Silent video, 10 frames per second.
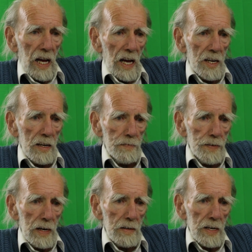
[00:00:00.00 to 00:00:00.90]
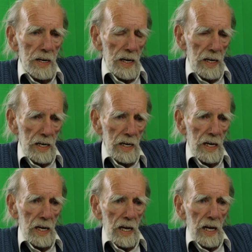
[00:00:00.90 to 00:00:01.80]
And he founded
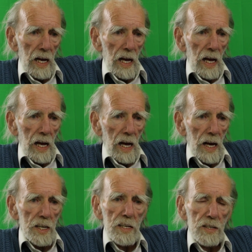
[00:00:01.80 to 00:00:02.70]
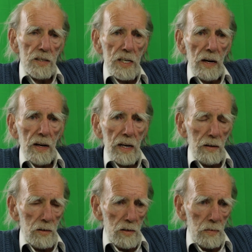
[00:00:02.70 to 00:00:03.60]
an esoteric
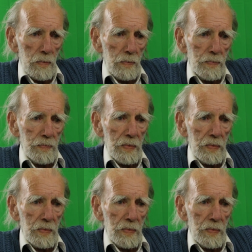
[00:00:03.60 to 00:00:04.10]
group